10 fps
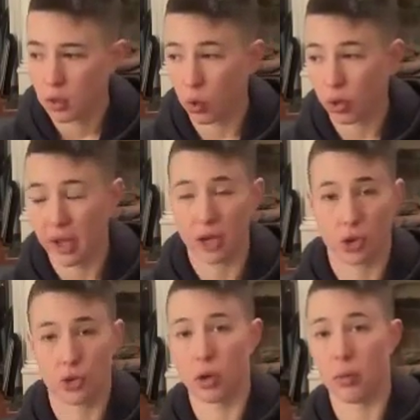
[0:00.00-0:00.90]
or
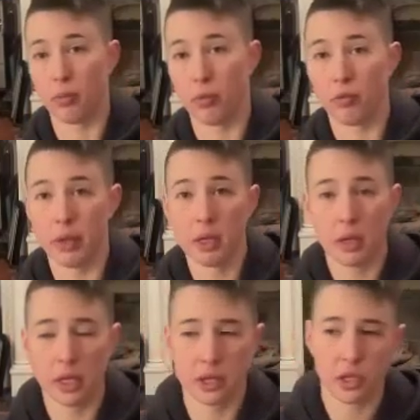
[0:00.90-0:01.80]
extra
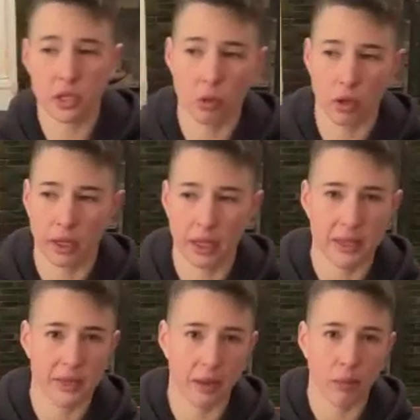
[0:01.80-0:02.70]
movement. It's just more like,
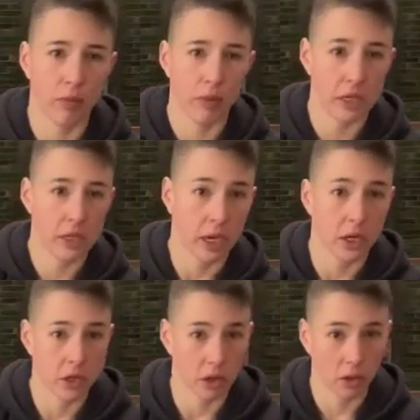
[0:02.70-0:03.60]
is that movement
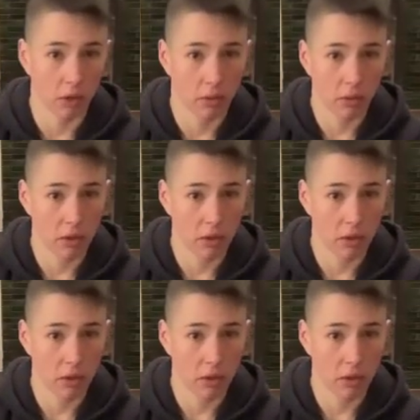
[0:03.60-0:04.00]
intentional?